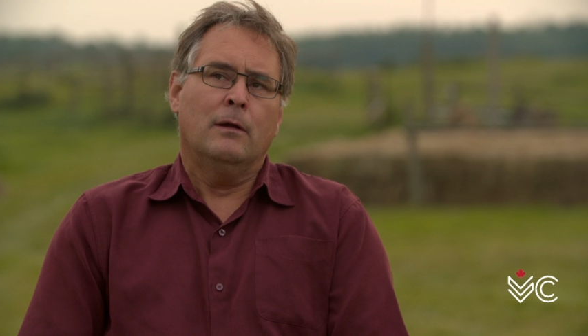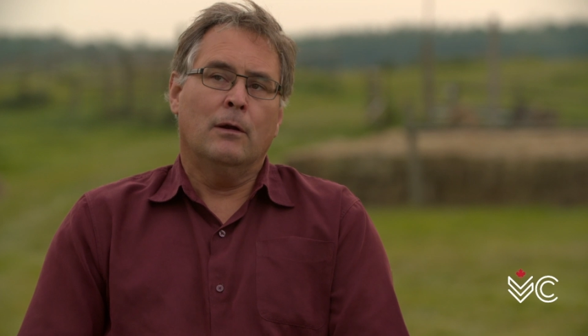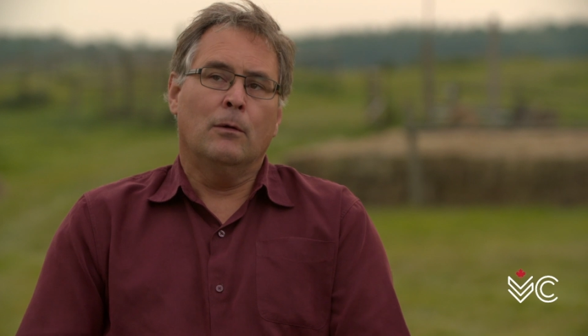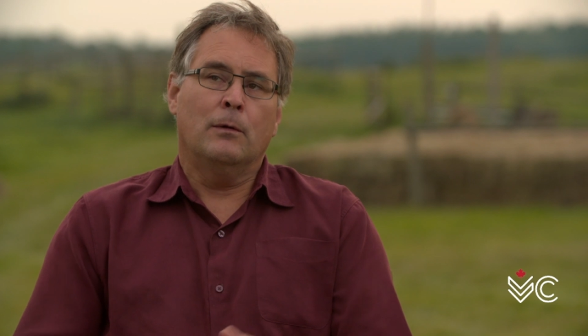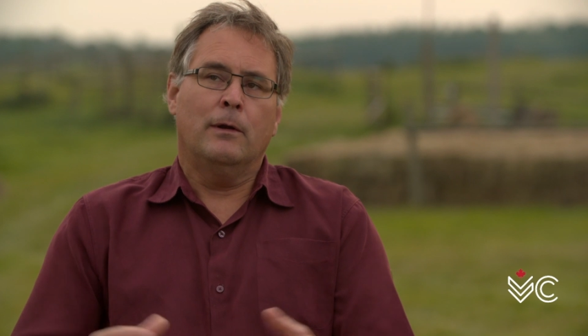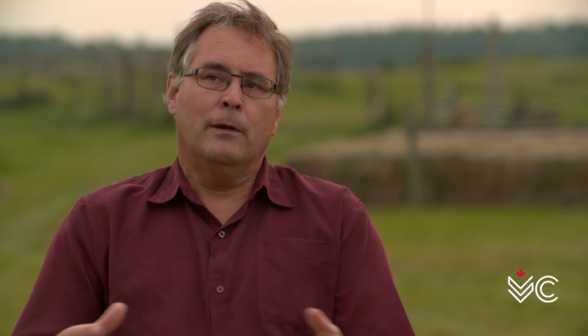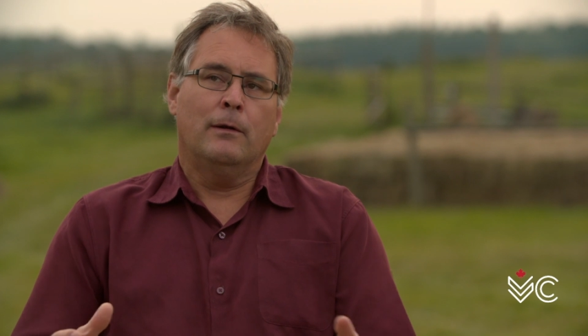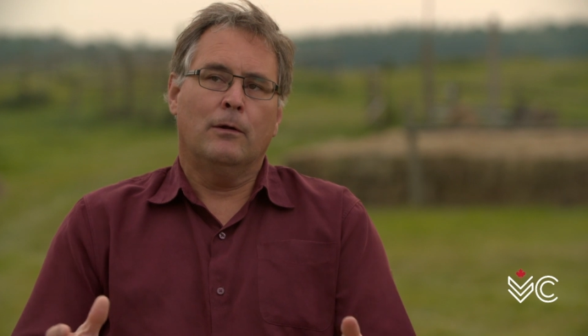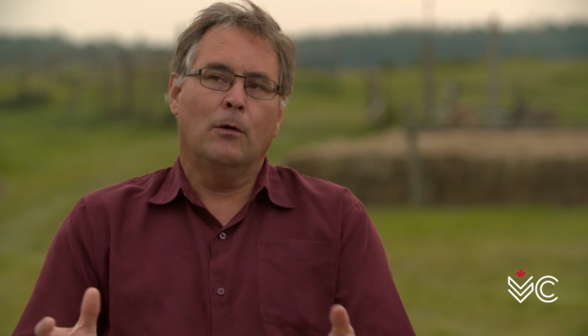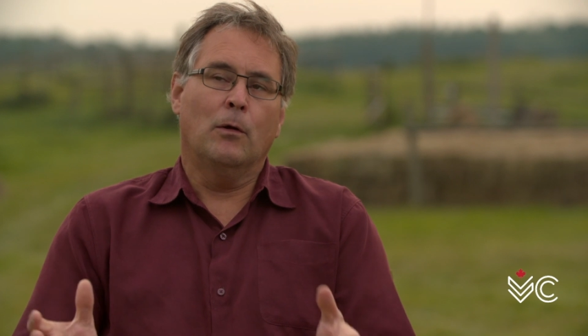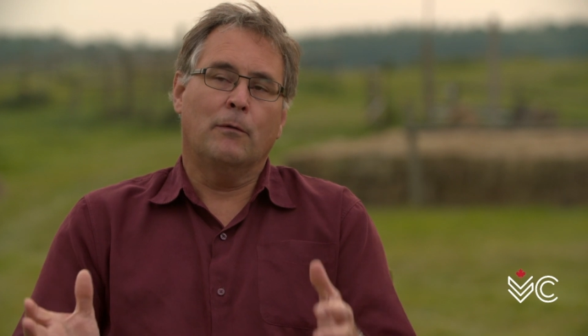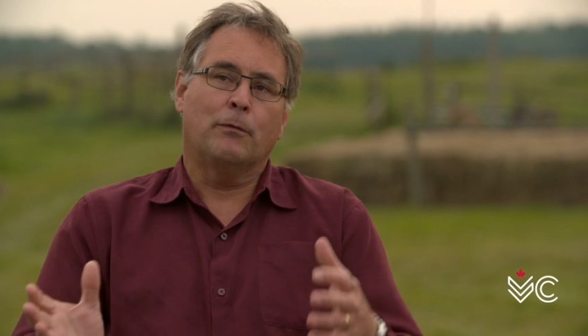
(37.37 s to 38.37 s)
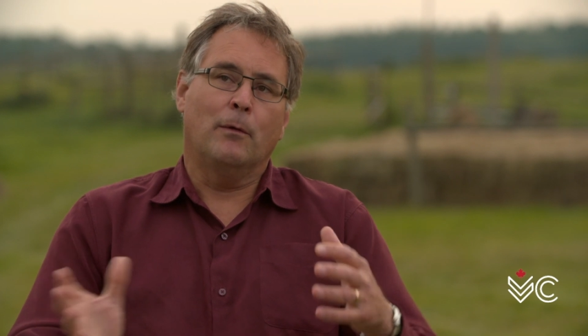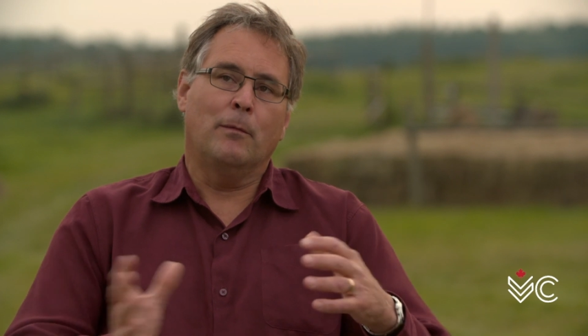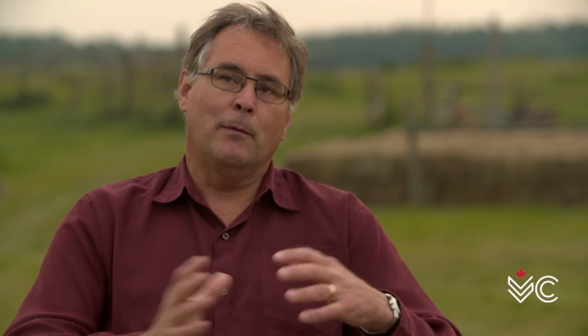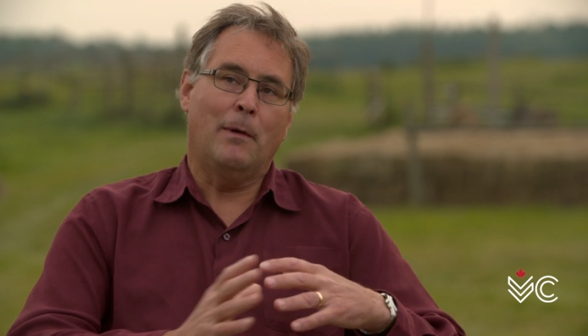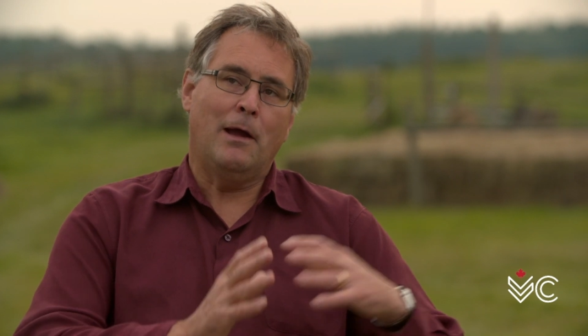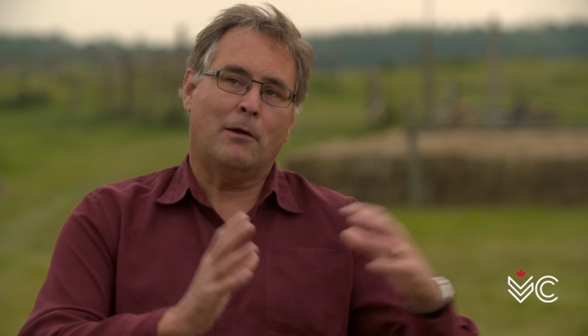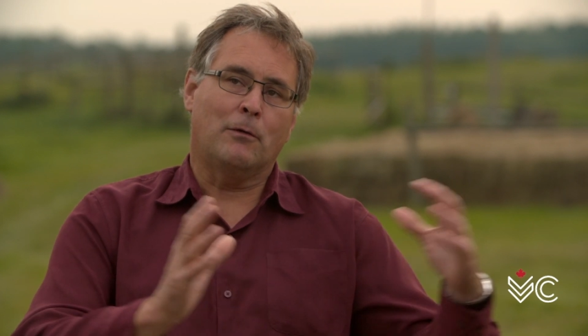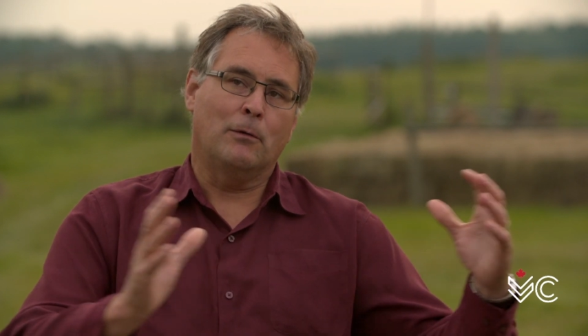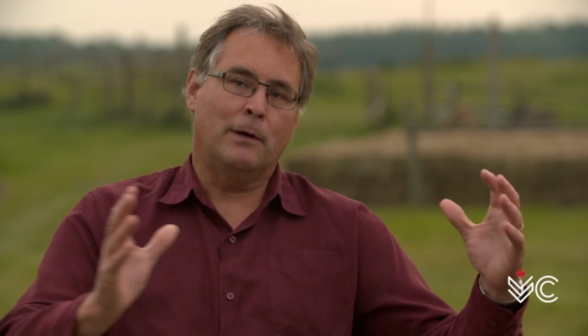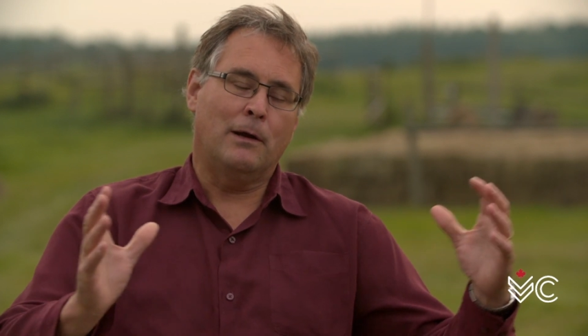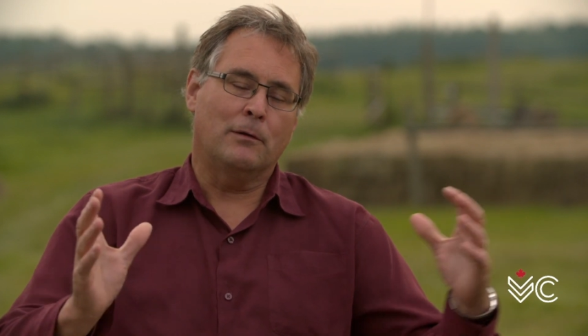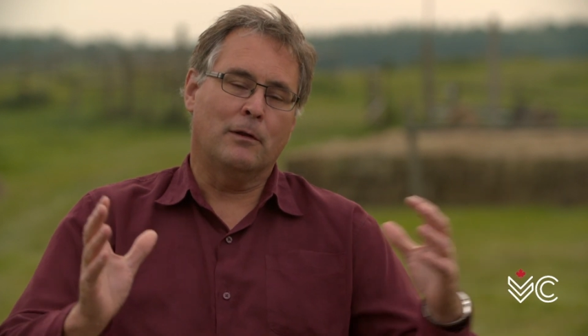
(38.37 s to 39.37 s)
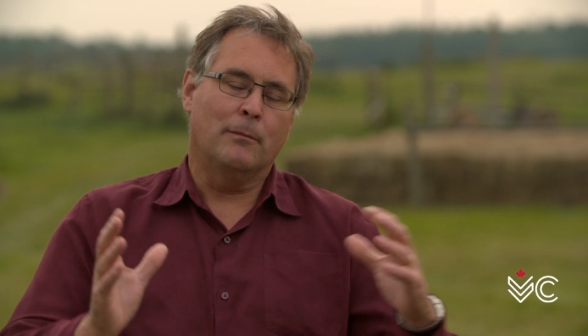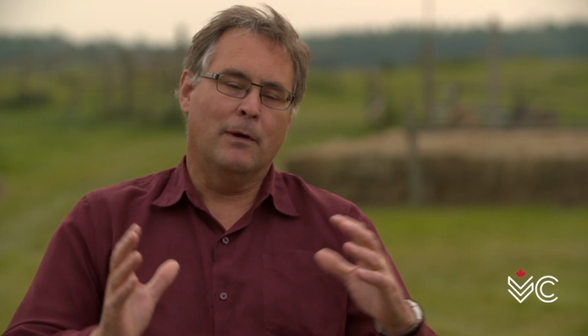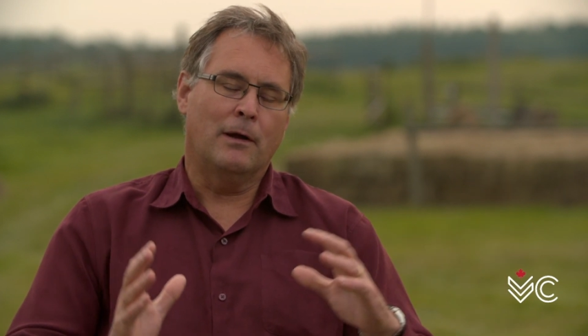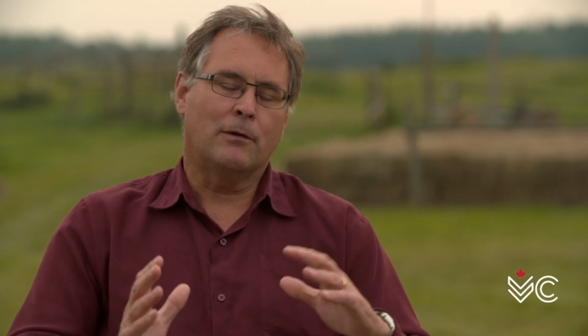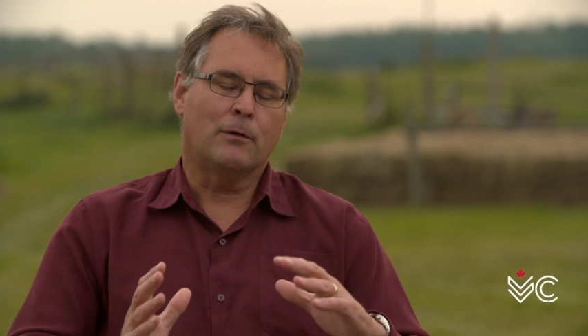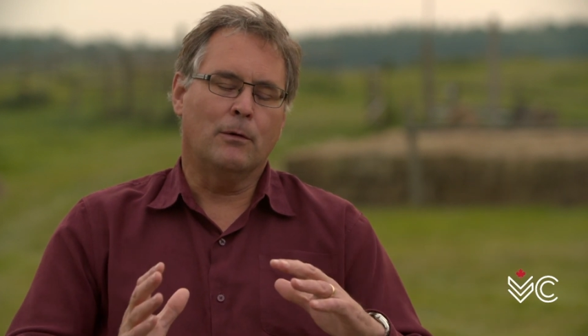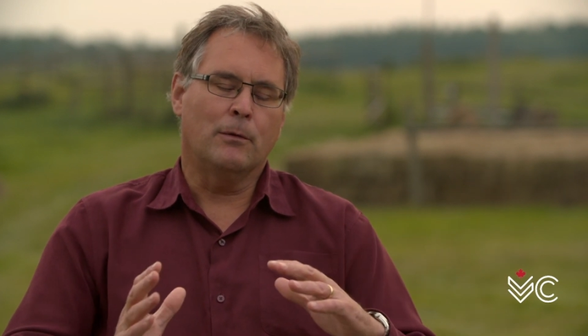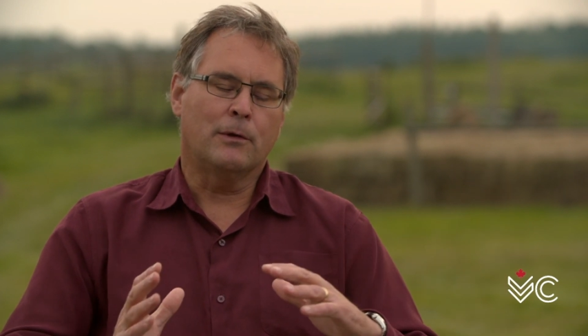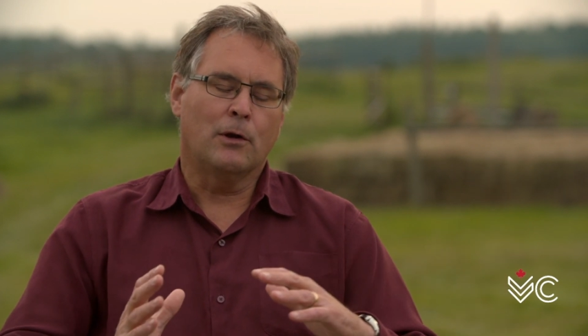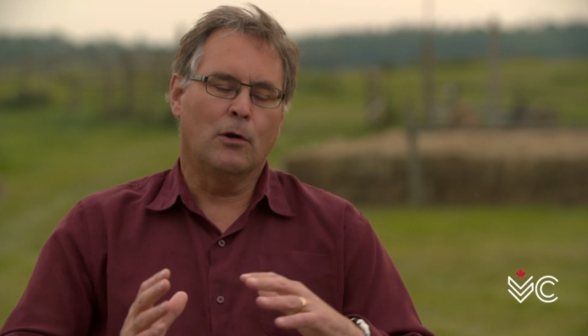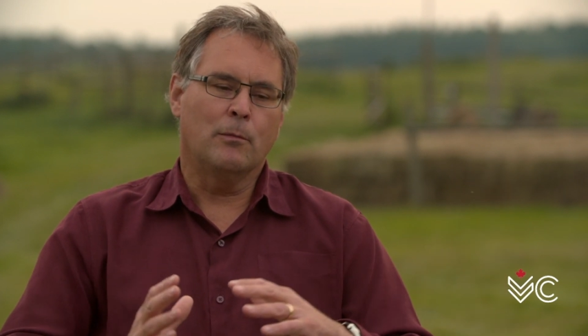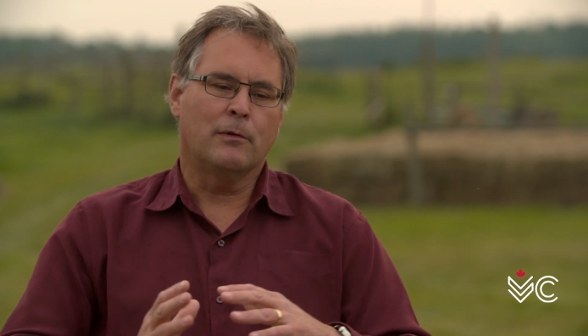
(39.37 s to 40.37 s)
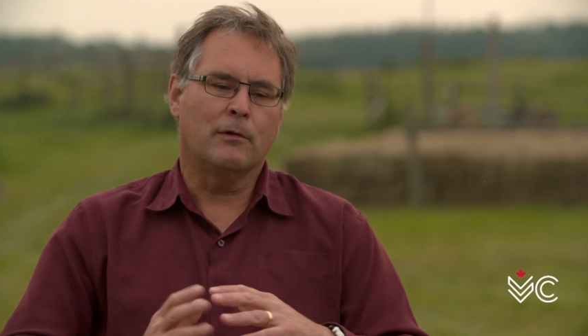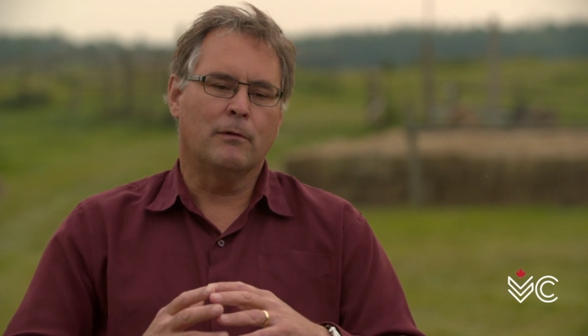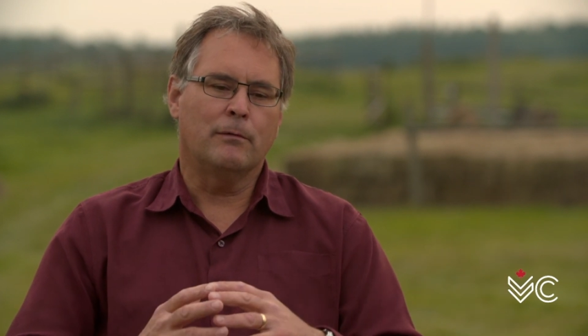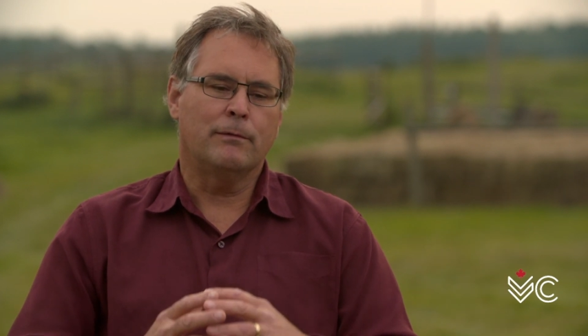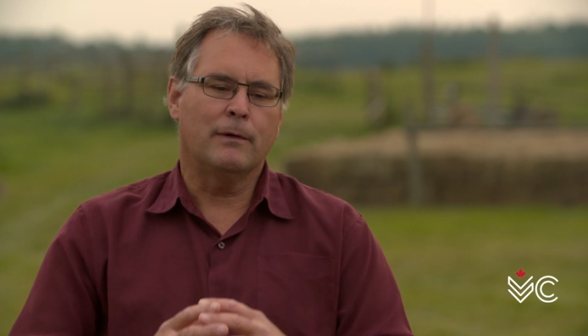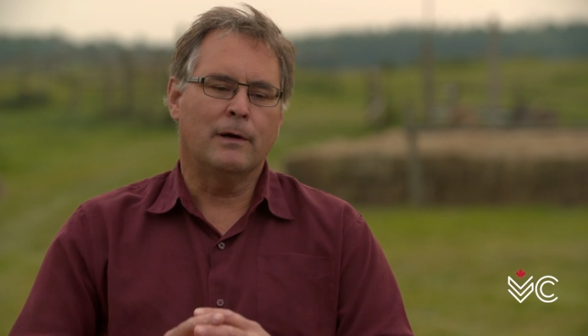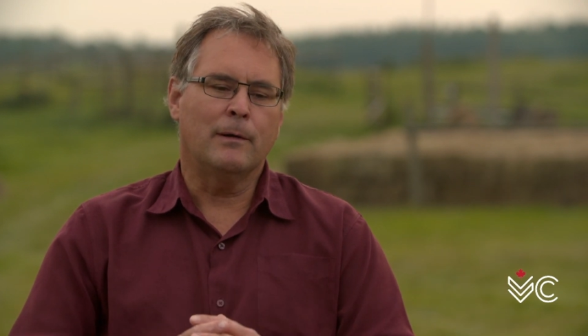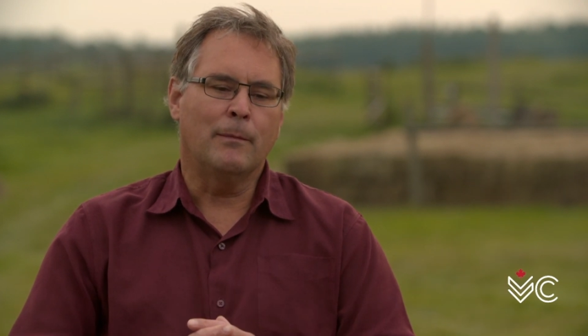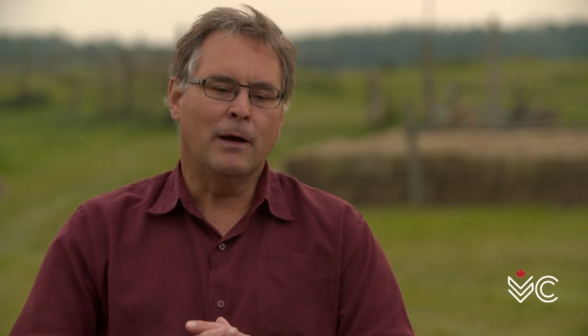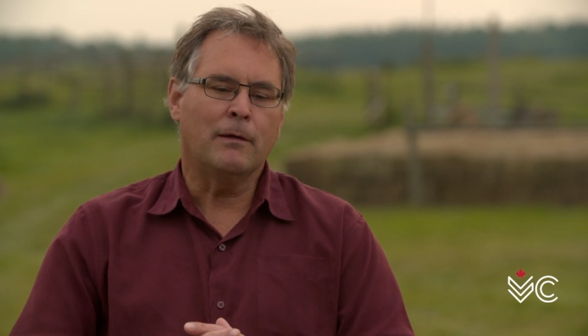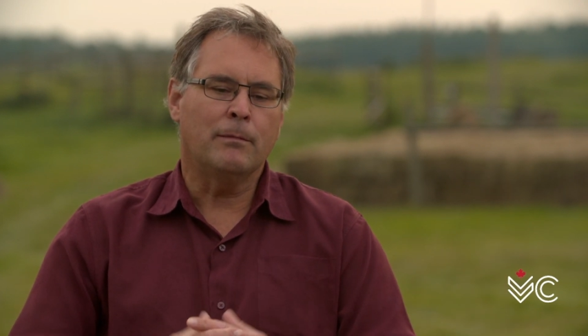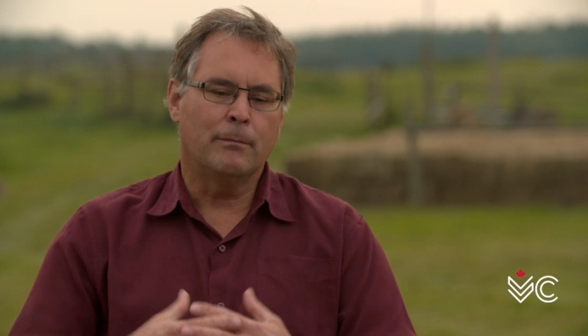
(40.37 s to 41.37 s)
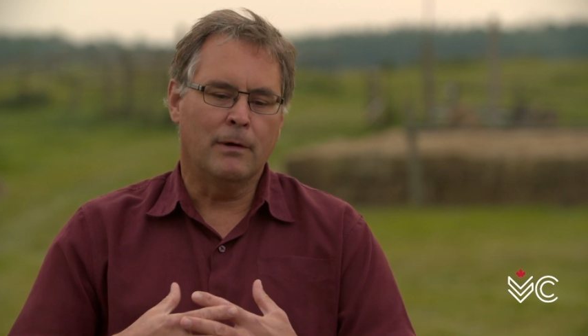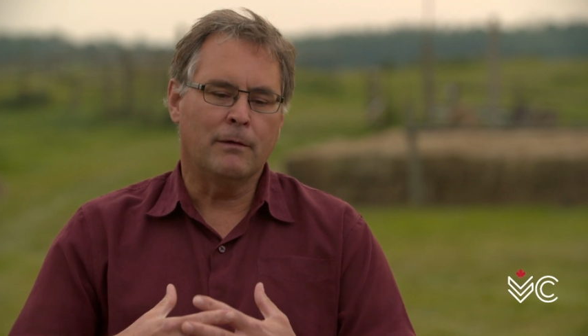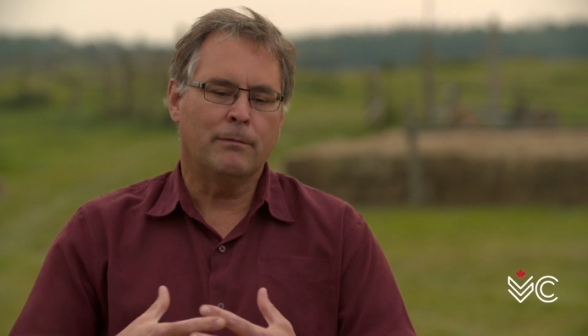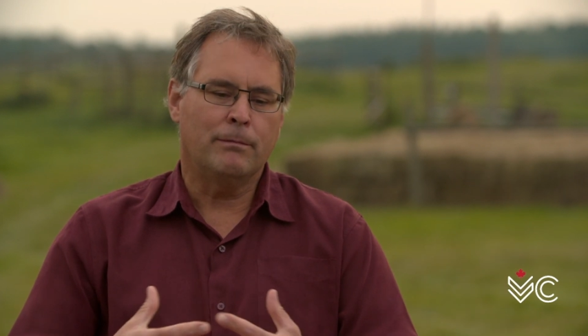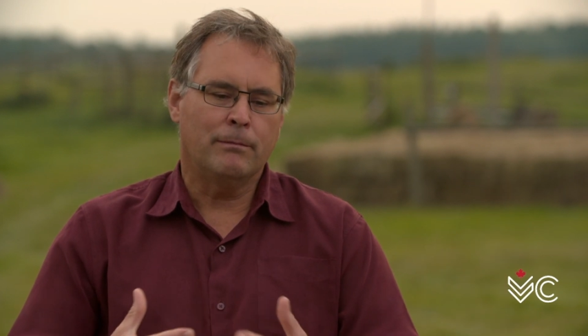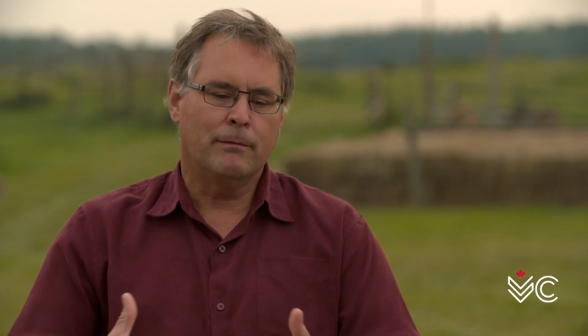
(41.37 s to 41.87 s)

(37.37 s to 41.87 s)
You know, going from the macro down to the micro in terms of my